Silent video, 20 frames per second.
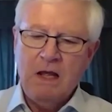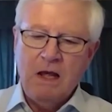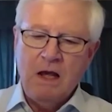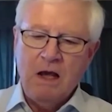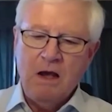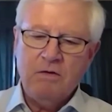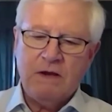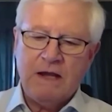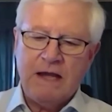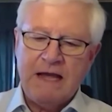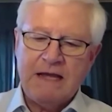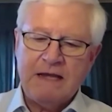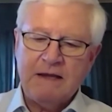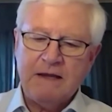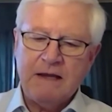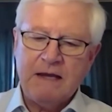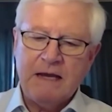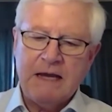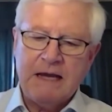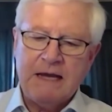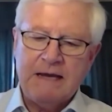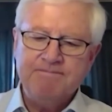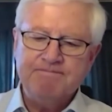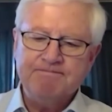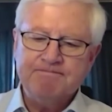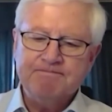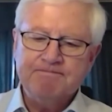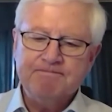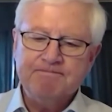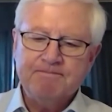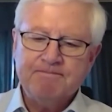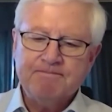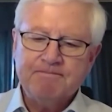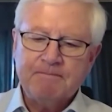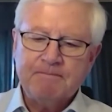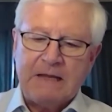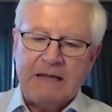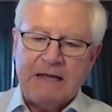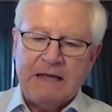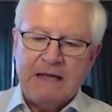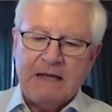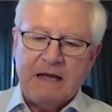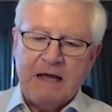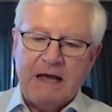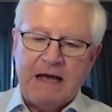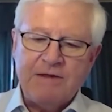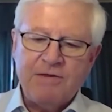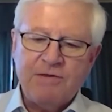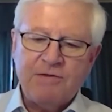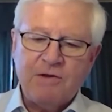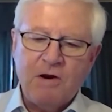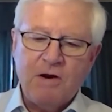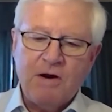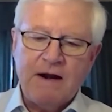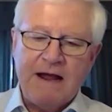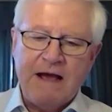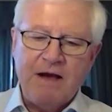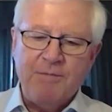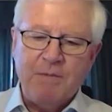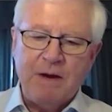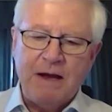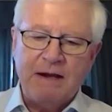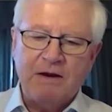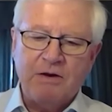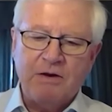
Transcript: Okay. Um, I started out my